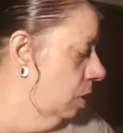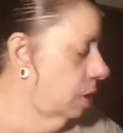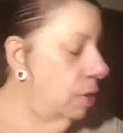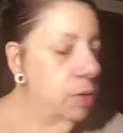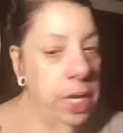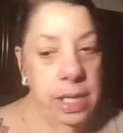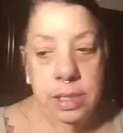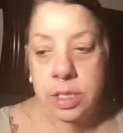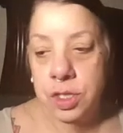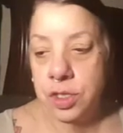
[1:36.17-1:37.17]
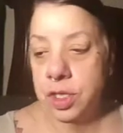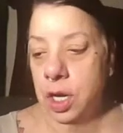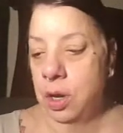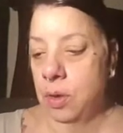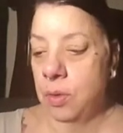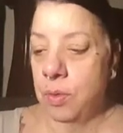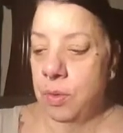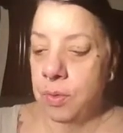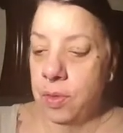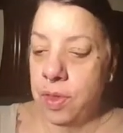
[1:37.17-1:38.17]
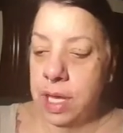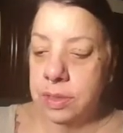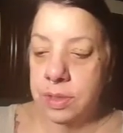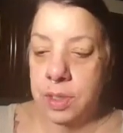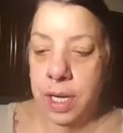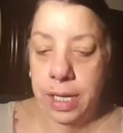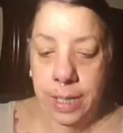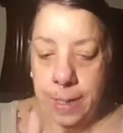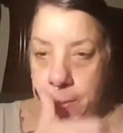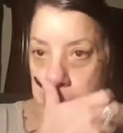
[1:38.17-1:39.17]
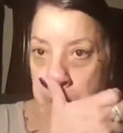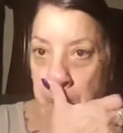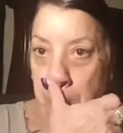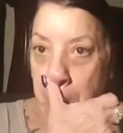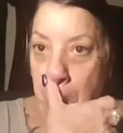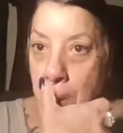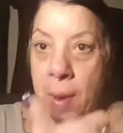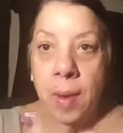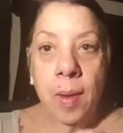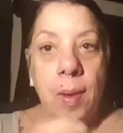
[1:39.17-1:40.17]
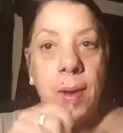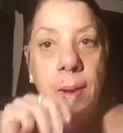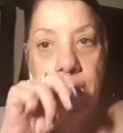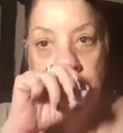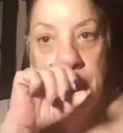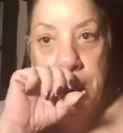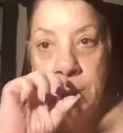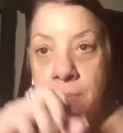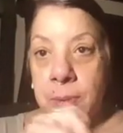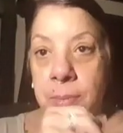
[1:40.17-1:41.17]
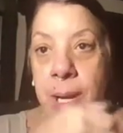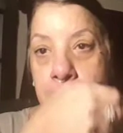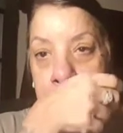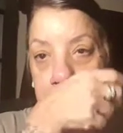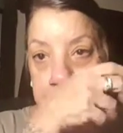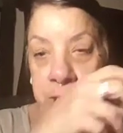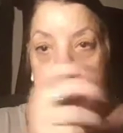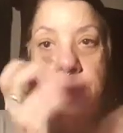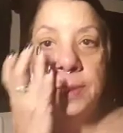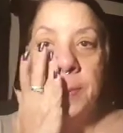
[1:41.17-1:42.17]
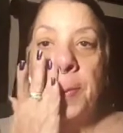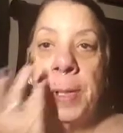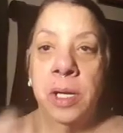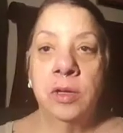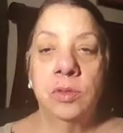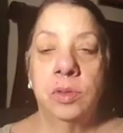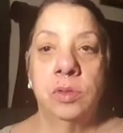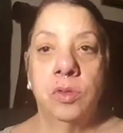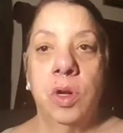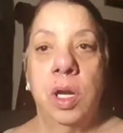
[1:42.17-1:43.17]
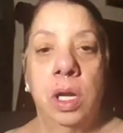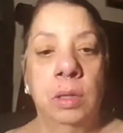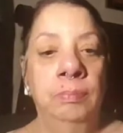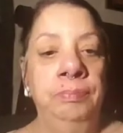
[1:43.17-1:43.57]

All right, so while that's drying down, excuse me, my allergies, my nose is running.